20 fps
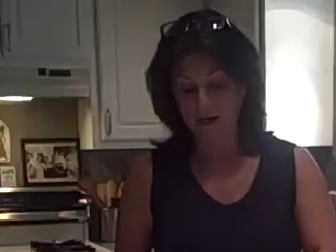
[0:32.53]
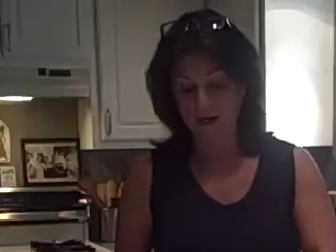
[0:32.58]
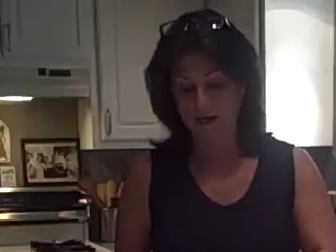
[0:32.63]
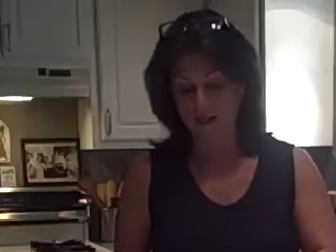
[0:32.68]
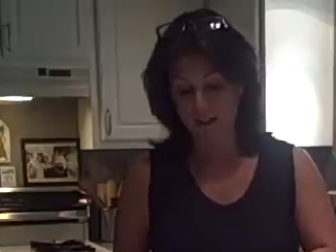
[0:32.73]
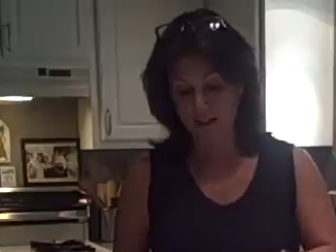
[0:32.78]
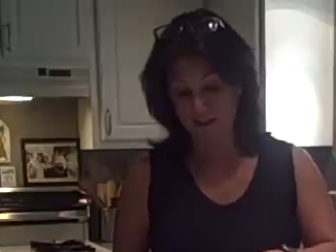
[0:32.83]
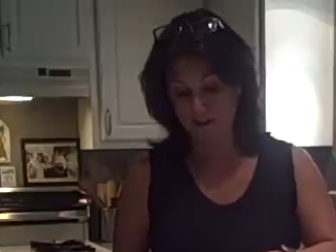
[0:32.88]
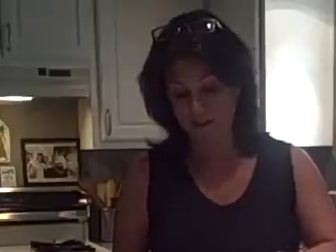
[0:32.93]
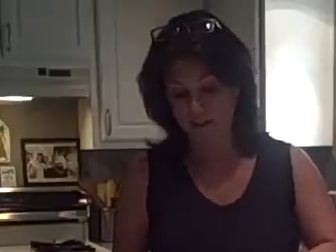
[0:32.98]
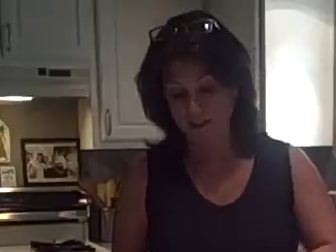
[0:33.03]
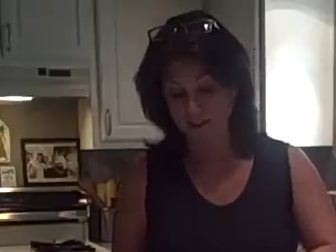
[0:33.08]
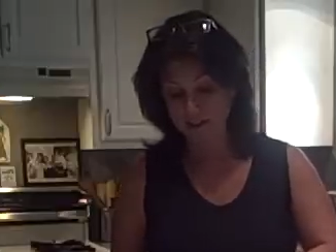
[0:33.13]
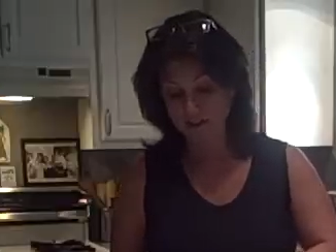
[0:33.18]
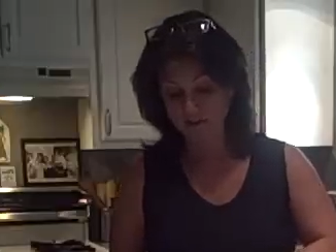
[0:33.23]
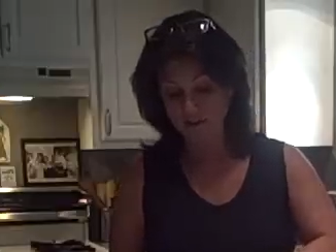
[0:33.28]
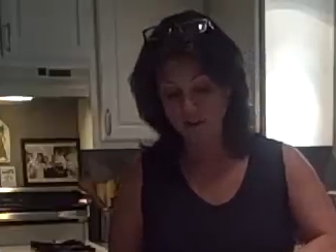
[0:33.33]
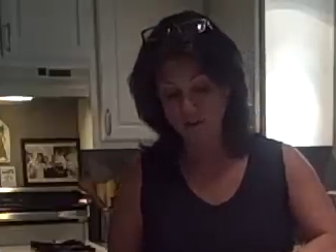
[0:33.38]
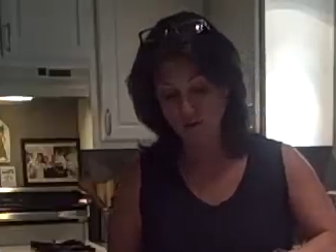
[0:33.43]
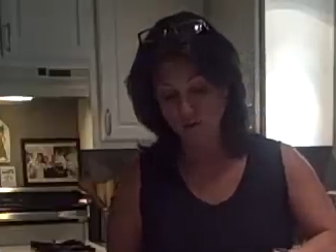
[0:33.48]
an
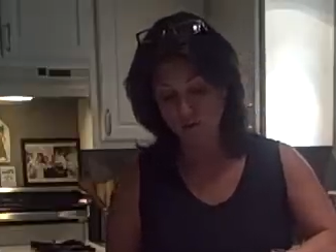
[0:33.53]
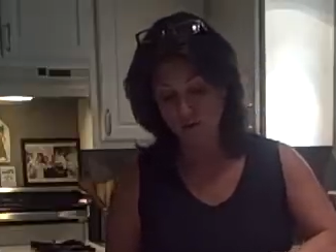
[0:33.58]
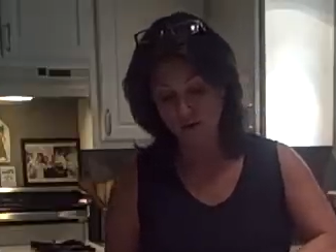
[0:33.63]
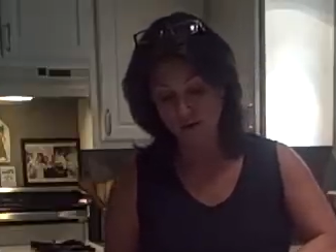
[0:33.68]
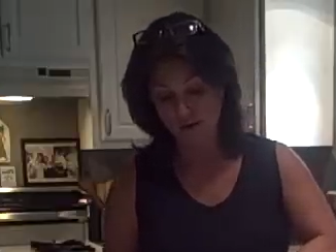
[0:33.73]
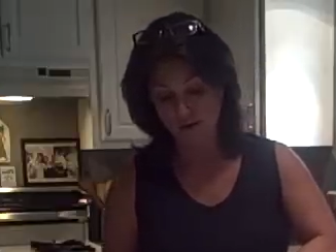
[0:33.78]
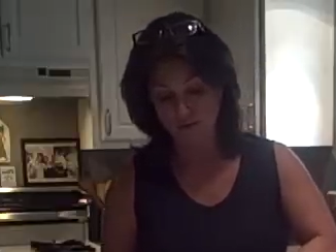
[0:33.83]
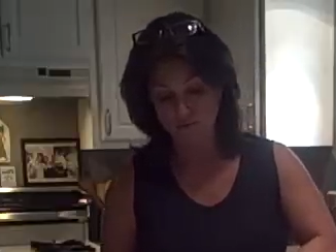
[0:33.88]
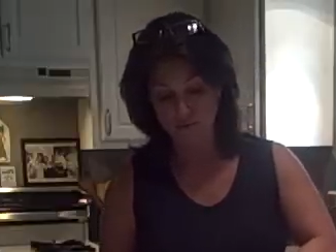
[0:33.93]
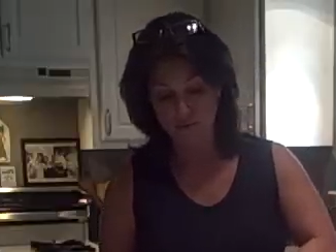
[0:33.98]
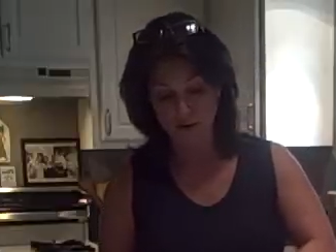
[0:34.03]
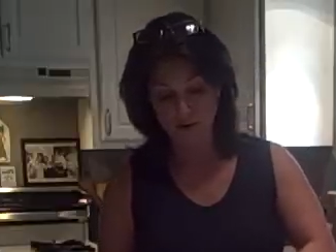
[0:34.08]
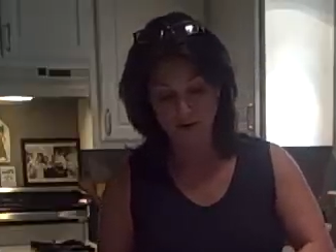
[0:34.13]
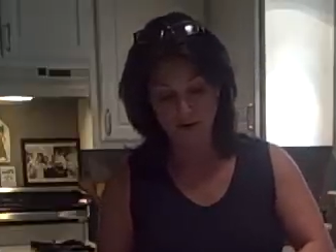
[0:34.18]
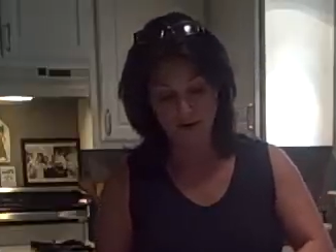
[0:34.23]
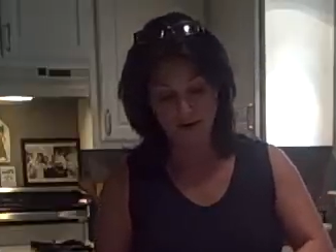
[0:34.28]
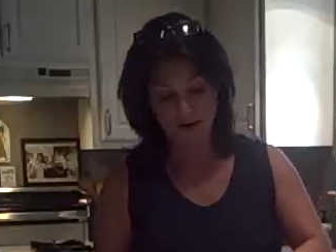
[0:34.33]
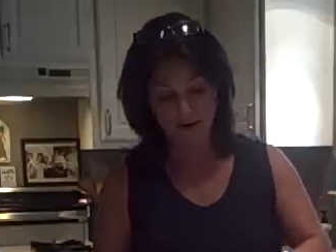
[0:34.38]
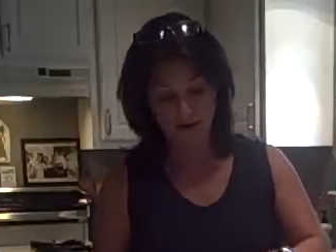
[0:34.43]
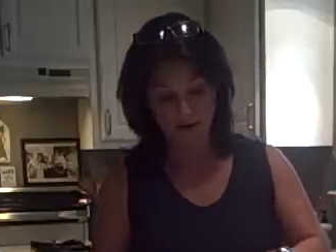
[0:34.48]
expensive store, and I
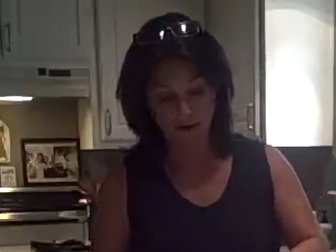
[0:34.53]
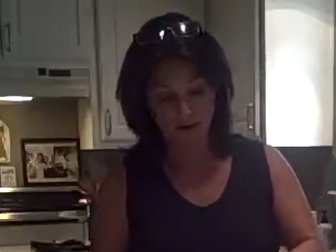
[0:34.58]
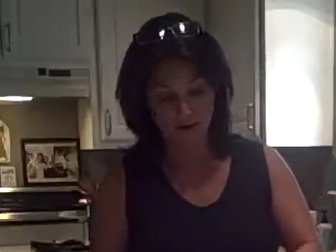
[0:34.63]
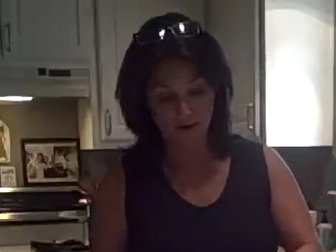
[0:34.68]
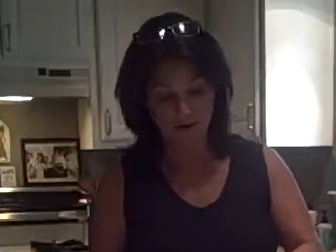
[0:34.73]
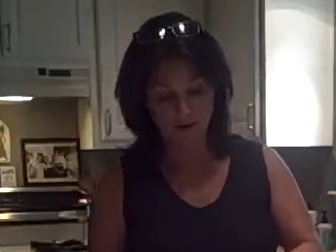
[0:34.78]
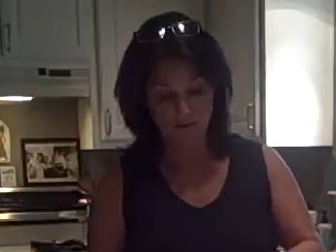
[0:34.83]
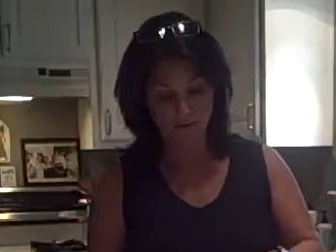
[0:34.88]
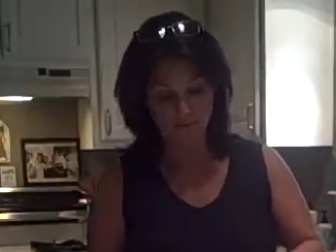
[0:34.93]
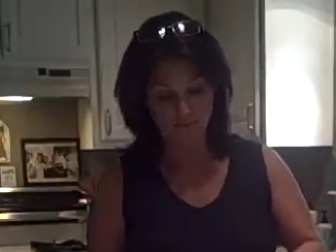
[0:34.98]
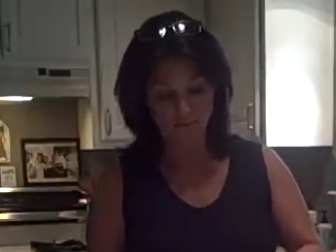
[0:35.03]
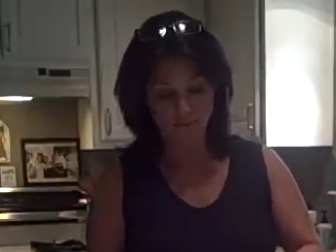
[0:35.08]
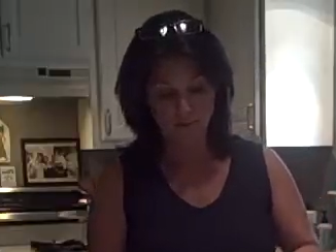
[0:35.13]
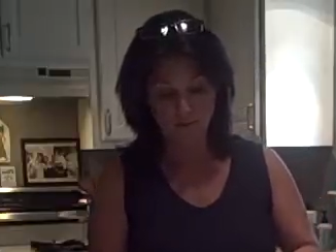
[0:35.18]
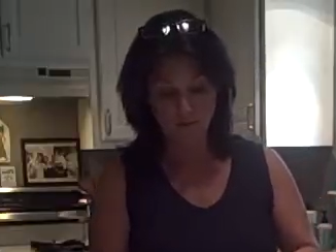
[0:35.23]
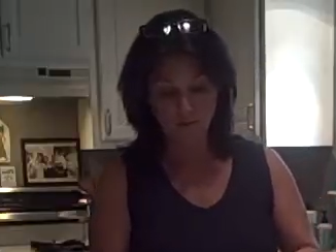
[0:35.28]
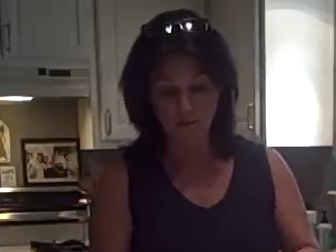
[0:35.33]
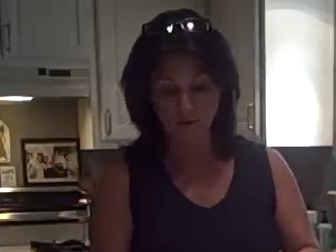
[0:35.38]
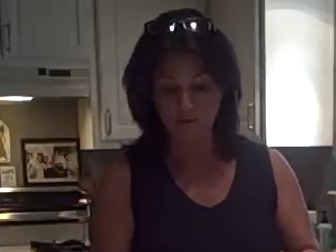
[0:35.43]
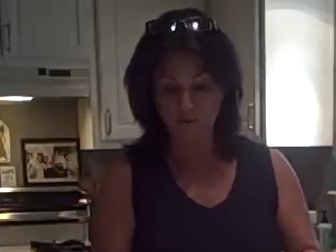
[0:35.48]
bought it at
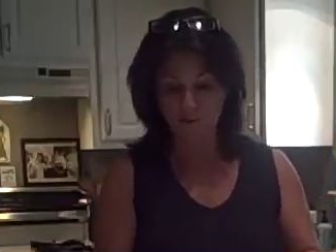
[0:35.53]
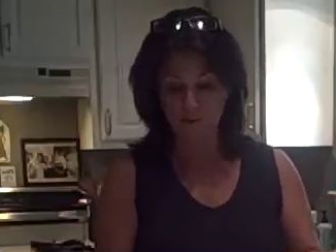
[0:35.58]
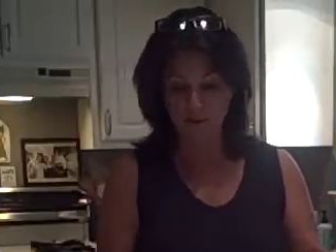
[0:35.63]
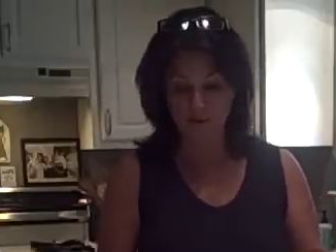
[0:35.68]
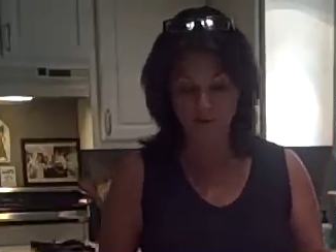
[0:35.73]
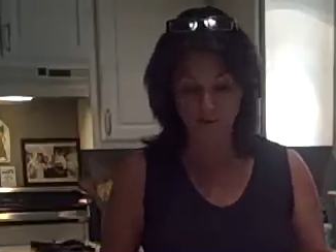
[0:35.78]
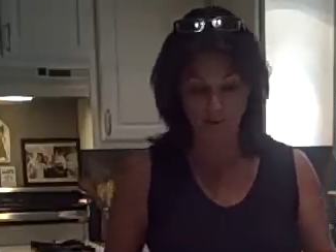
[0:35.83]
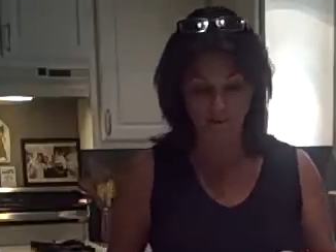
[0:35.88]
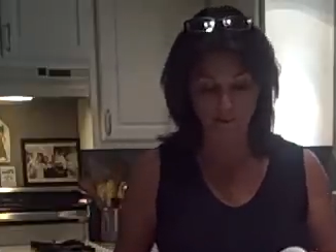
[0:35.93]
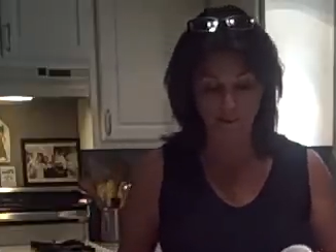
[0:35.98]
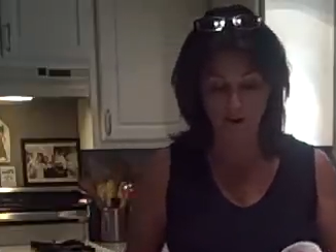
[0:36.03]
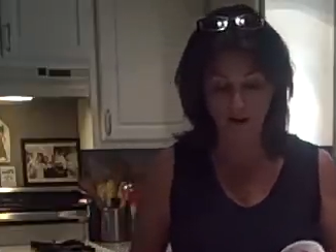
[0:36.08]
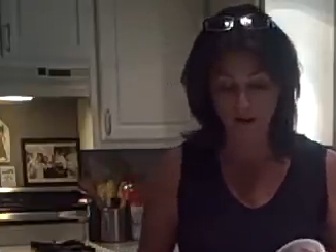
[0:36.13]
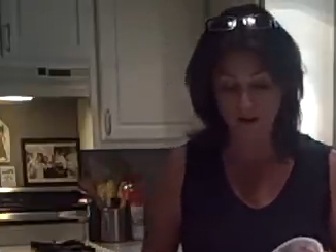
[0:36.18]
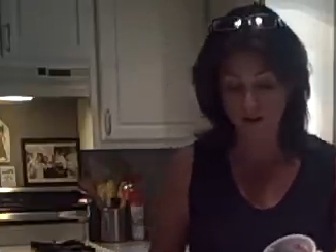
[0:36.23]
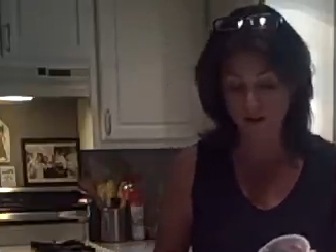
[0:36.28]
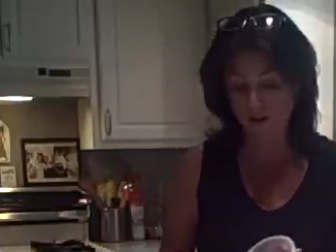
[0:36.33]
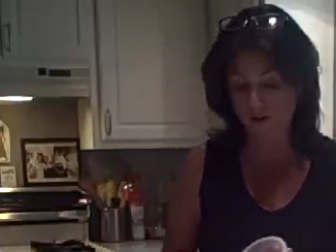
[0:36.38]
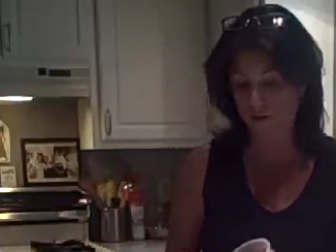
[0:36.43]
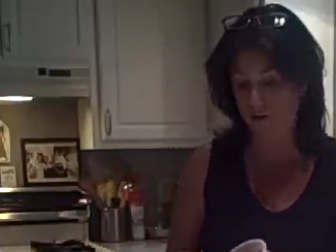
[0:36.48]
one of our big
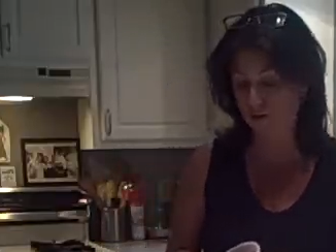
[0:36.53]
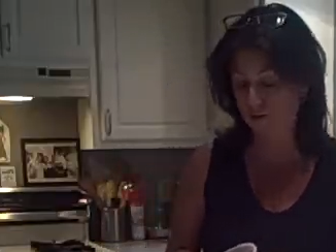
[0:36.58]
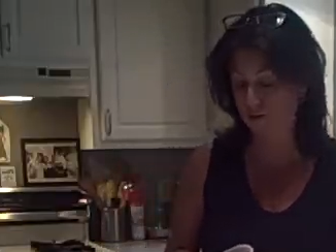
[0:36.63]
box